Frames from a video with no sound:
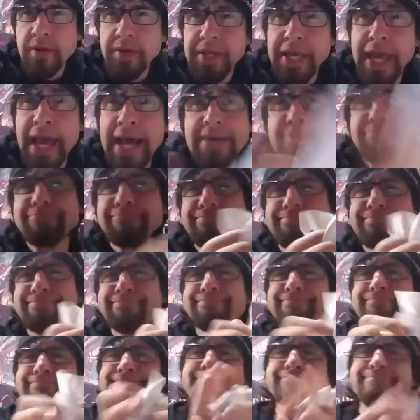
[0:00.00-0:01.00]
Yeah,
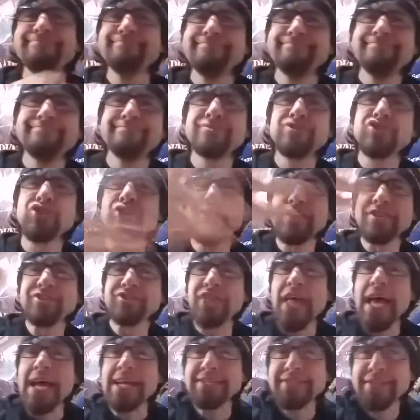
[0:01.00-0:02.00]
so
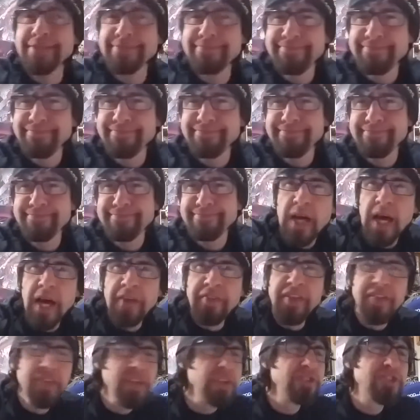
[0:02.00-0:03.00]
there's that.
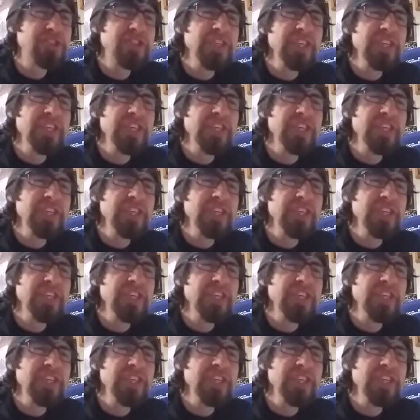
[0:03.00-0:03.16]
And then there's